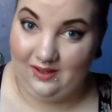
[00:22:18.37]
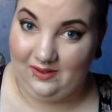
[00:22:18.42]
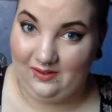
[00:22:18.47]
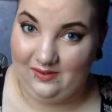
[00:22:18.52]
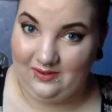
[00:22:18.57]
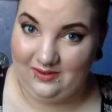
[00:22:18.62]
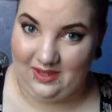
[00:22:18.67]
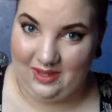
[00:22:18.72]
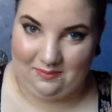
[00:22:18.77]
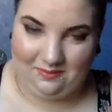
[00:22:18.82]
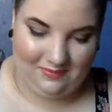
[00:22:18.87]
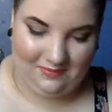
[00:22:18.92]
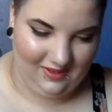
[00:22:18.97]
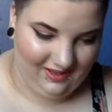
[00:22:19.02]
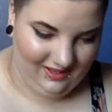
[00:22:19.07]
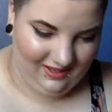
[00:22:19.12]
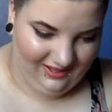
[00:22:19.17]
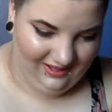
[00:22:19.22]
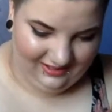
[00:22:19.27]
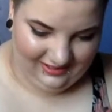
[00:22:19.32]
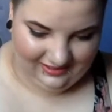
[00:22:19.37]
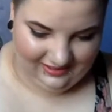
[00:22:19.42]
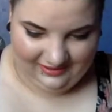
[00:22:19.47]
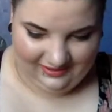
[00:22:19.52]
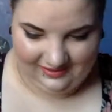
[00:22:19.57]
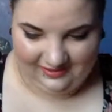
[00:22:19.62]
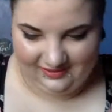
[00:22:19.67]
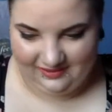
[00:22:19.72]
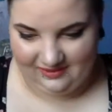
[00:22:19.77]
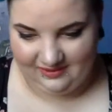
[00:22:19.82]
Hold up.
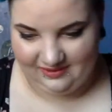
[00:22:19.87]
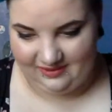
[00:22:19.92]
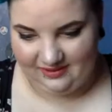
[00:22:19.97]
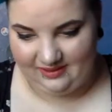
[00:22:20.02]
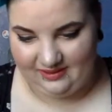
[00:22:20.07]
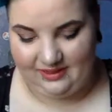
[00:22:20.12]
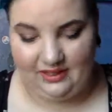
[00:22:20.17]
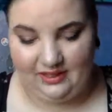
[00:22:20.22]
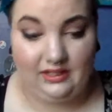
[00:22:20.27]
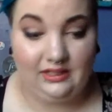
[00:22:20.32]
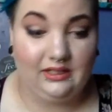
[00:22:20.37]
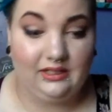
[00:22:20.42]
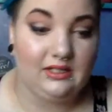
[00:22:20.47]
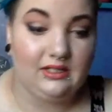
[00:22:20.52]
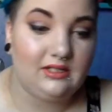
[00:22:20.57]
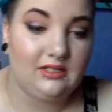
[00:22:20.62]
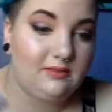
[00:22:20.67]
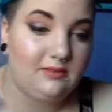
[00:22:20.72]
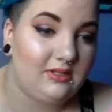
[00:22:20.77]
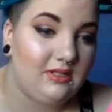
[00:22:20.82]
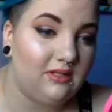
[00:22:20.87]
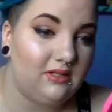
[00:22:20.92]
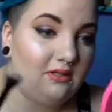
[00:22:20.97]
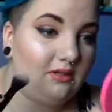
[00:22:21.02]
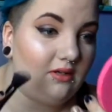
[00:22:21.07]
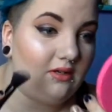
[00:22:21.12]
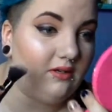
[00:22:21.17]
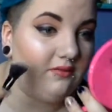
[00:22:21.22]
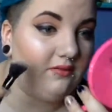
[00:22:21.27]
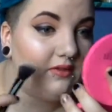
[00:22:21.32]
Gotta get some of that
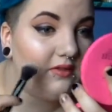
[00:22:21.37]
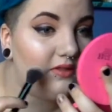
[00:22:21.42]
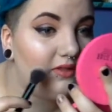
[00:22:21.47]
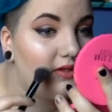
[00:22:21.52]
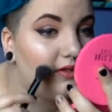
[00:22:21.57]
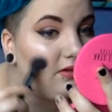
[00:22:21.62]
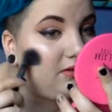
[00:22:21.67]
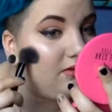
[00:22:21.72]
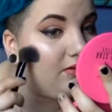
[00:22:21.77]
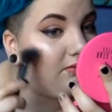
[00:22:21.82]
off, I think.